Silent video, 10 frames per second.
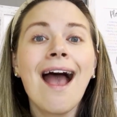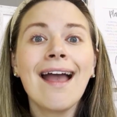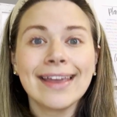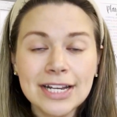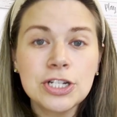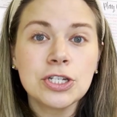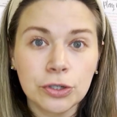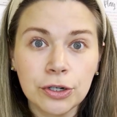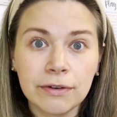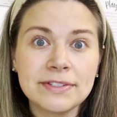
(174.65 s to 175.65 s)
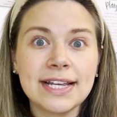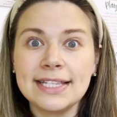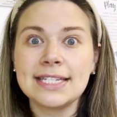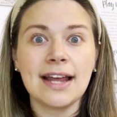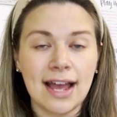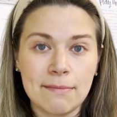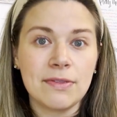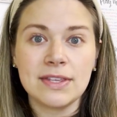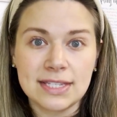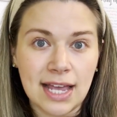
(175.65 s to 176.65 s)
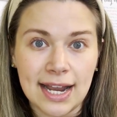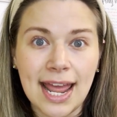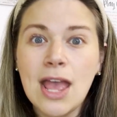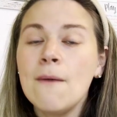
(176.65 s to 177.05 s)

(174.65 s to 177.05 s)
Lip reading: It deserves its time in the sun.